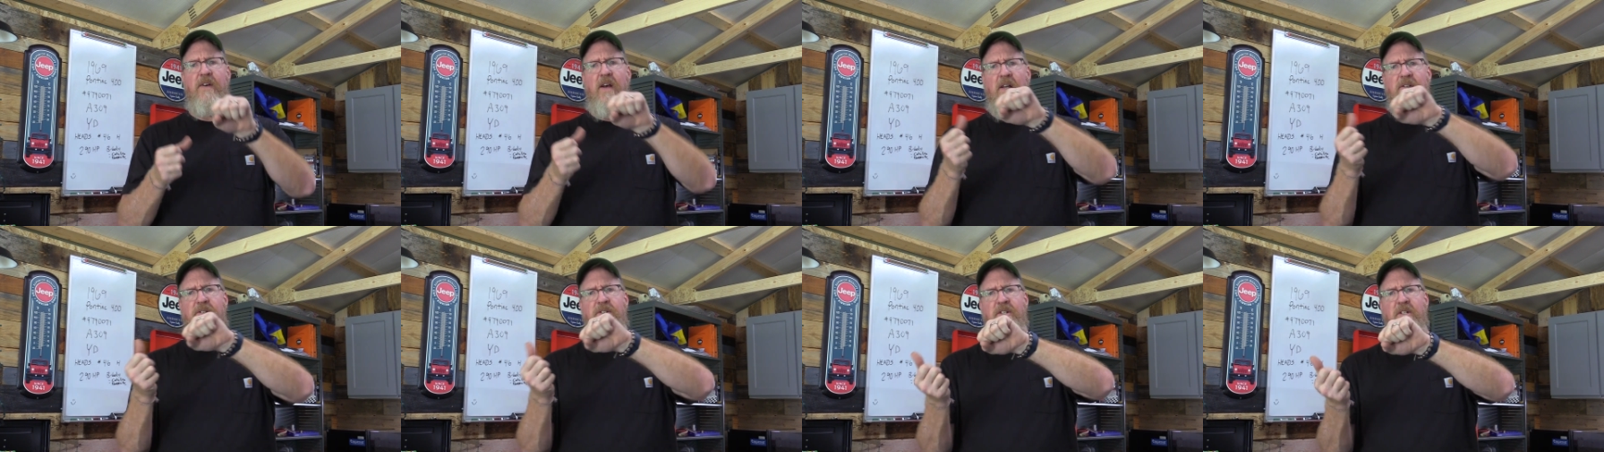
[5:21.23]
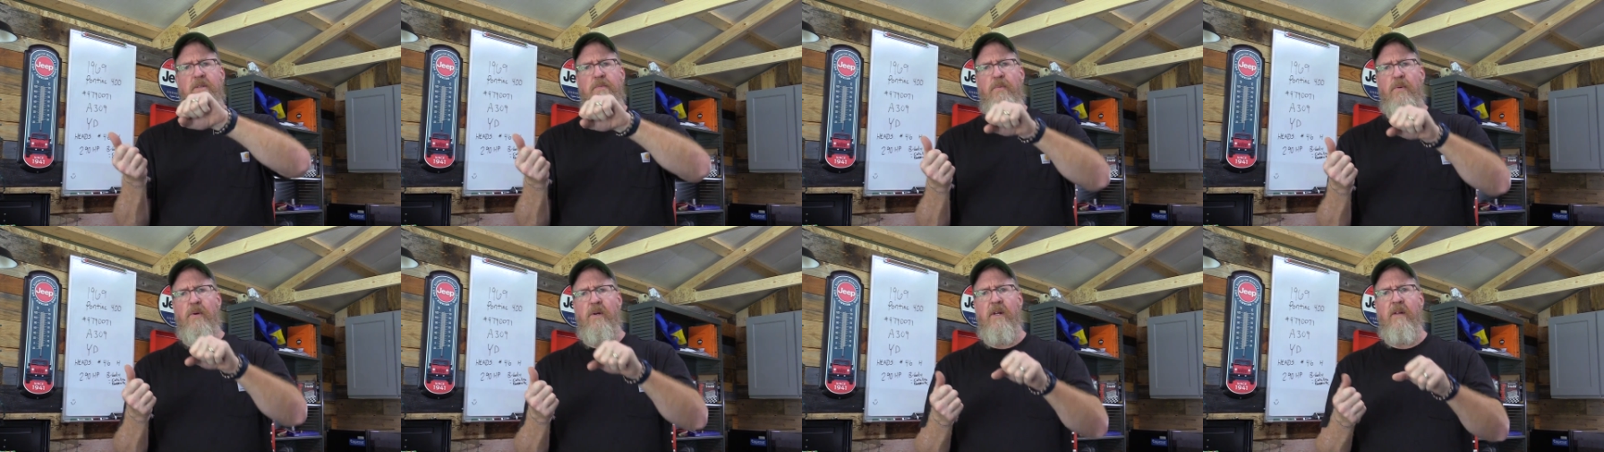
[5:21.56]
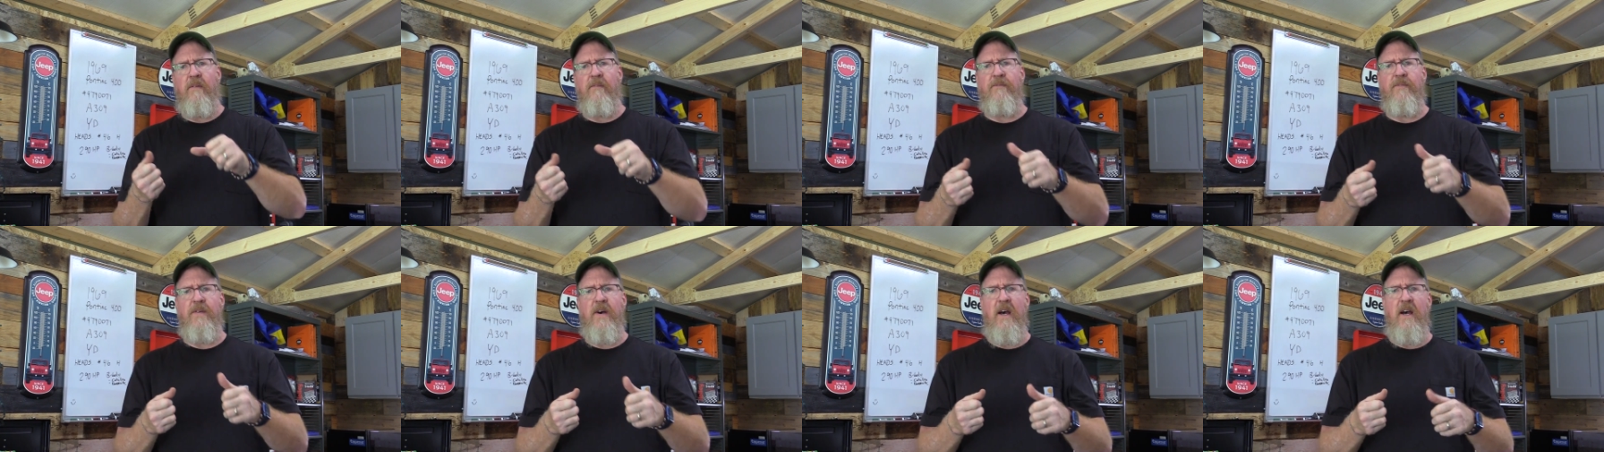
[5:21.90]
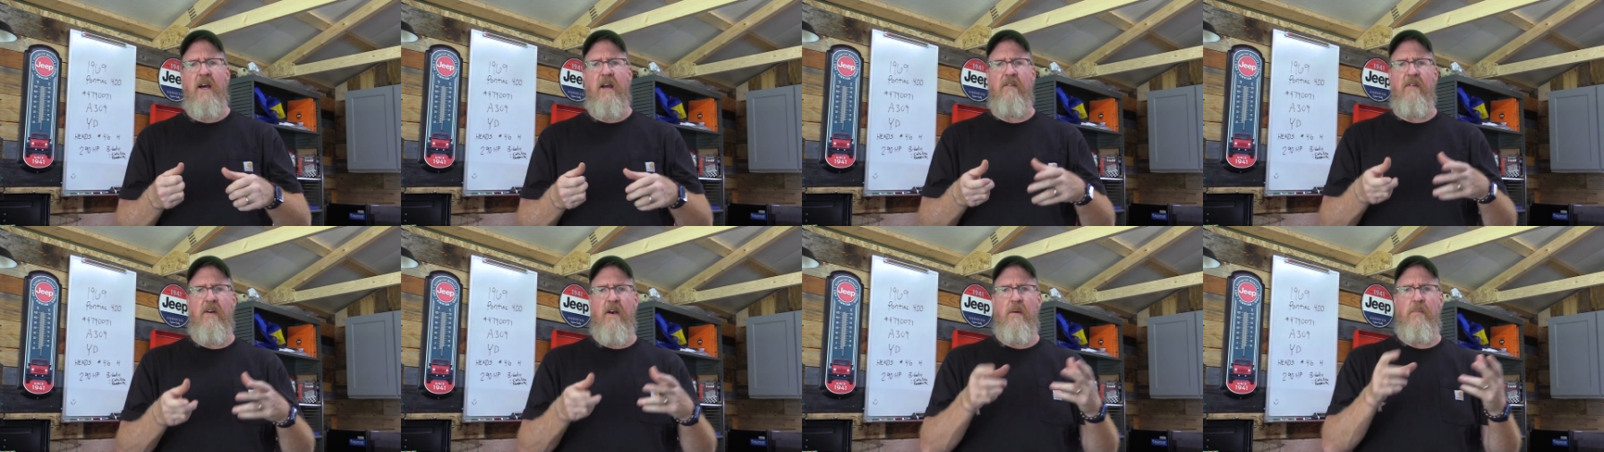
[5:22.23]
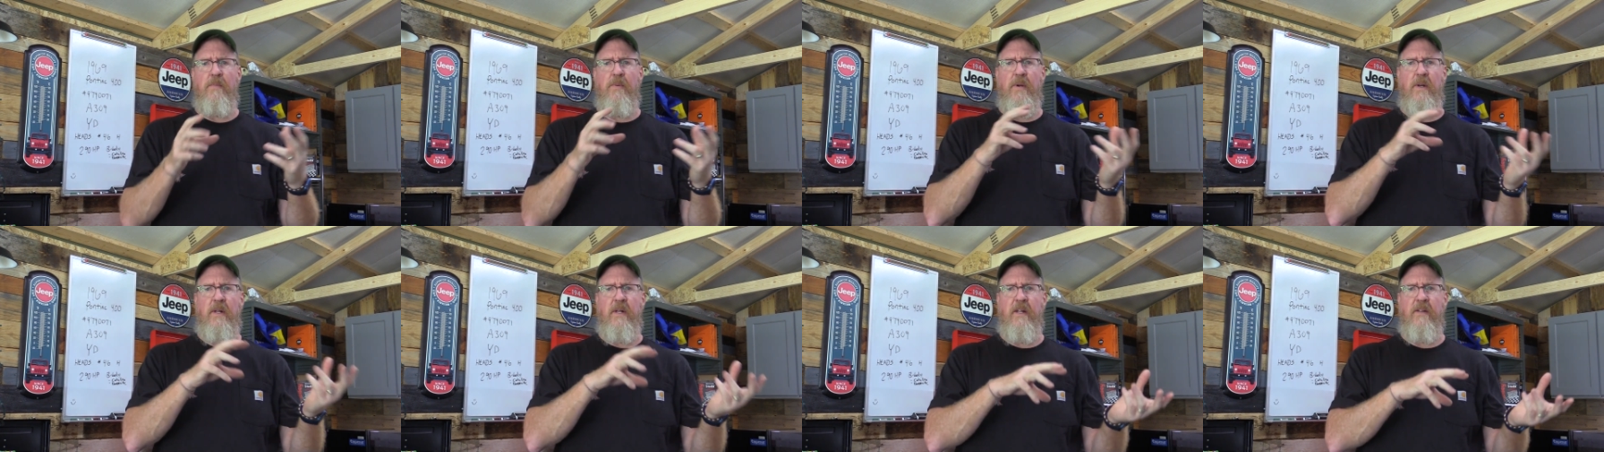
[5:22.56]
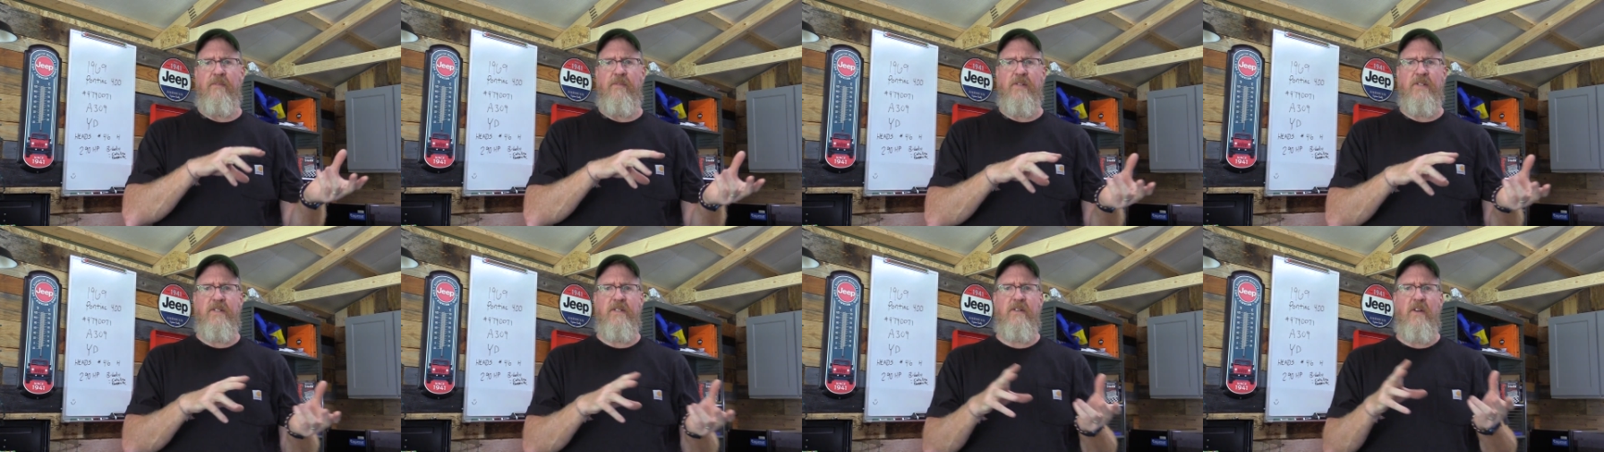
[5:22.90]
I'll just put in five. I'll put it
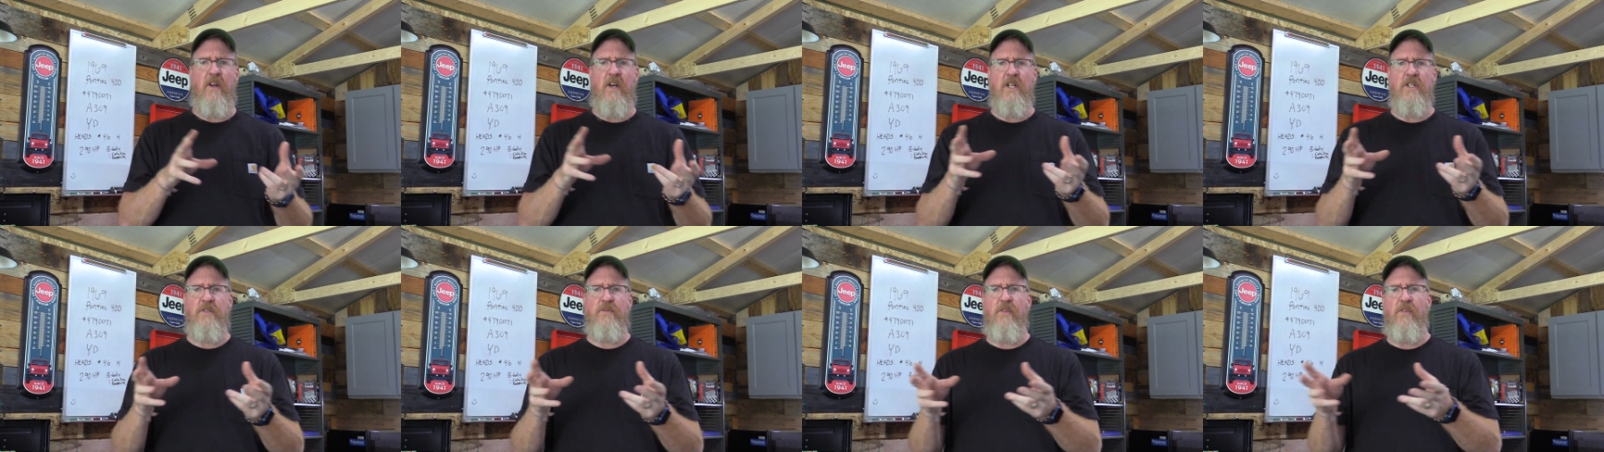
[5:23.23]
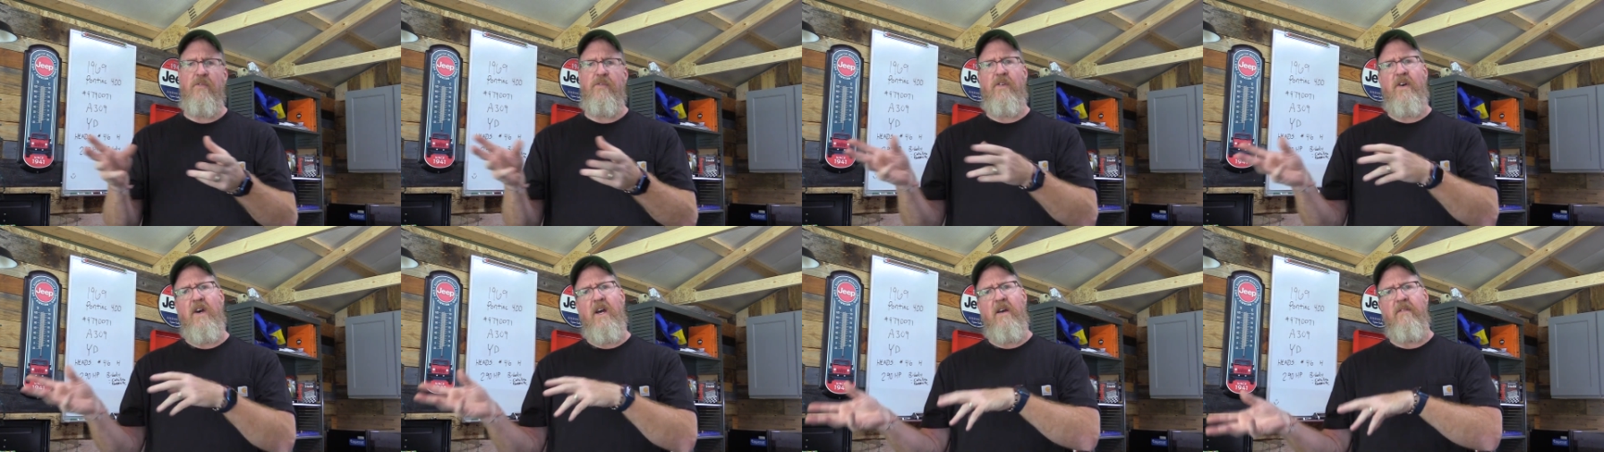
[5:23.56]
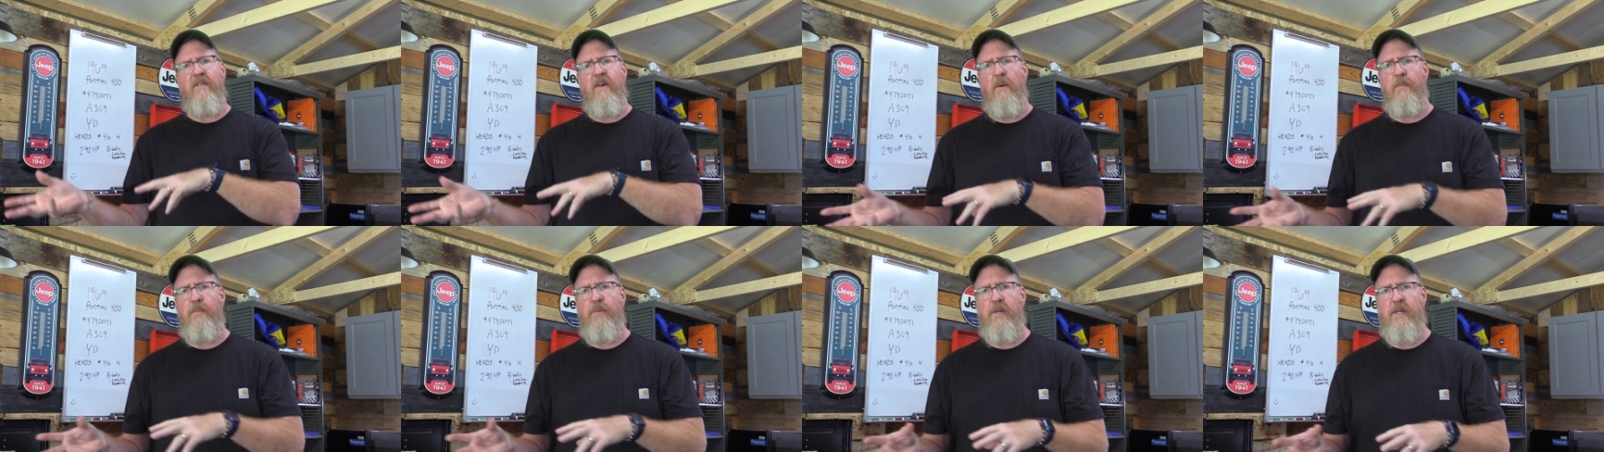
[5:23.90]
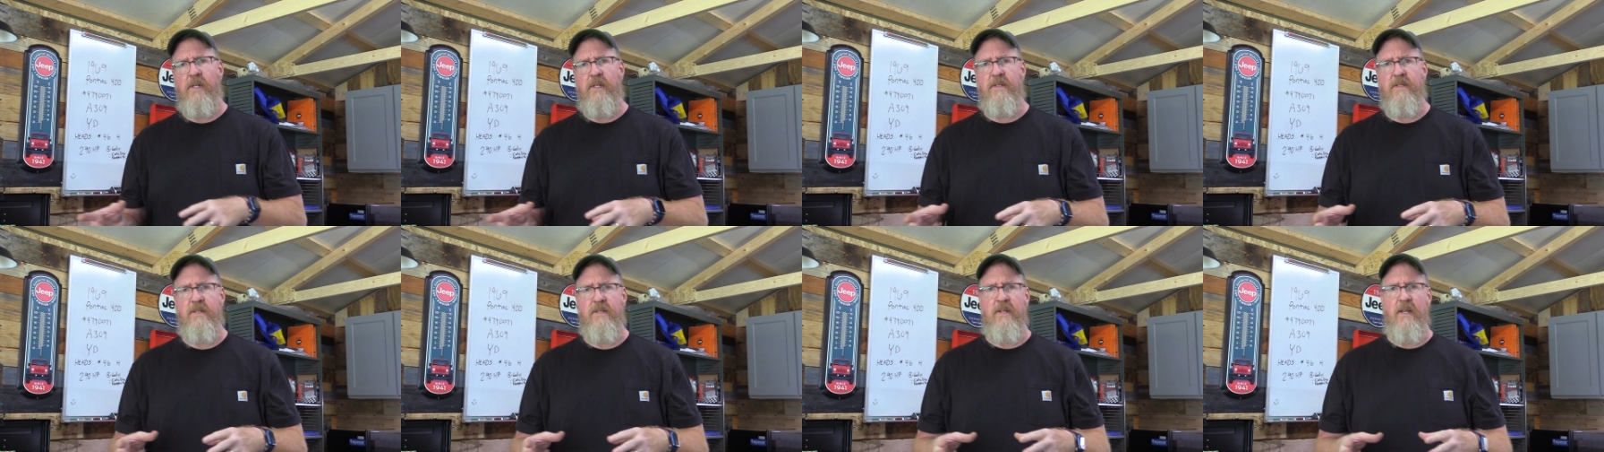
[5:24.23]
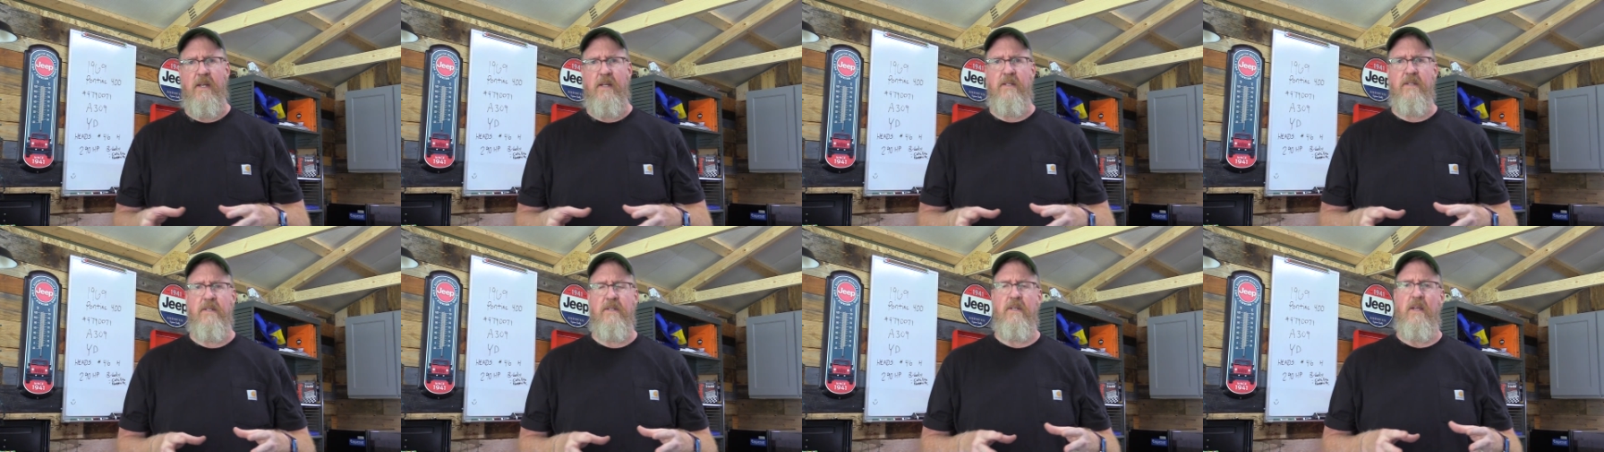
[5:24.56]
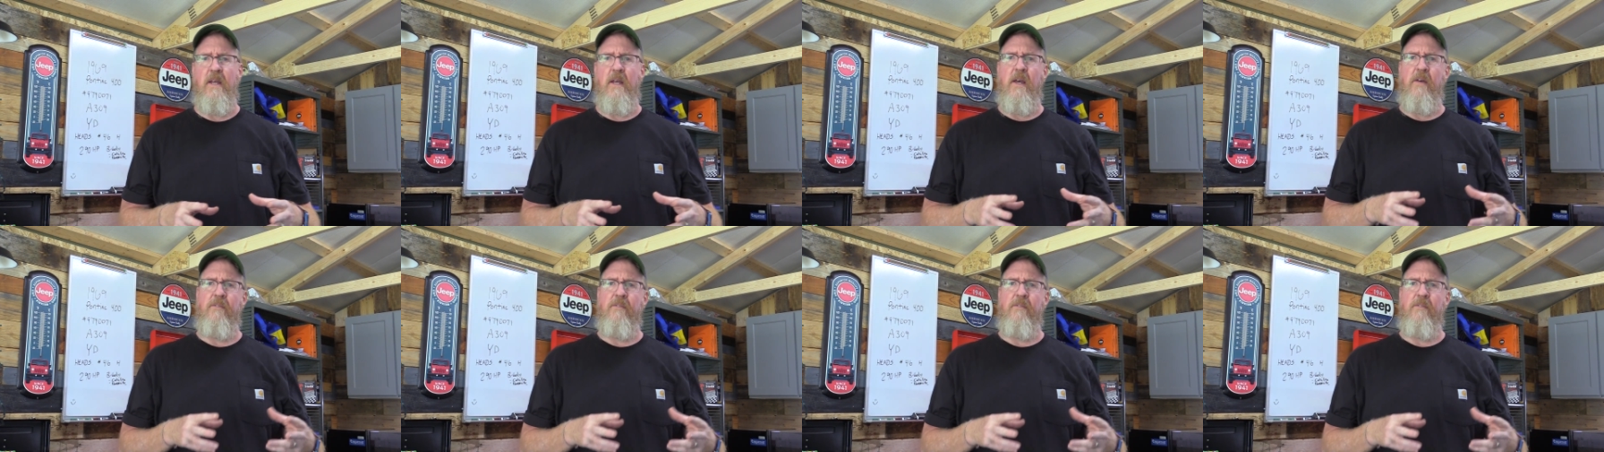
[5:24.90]
if it calls for five. I'll put in six.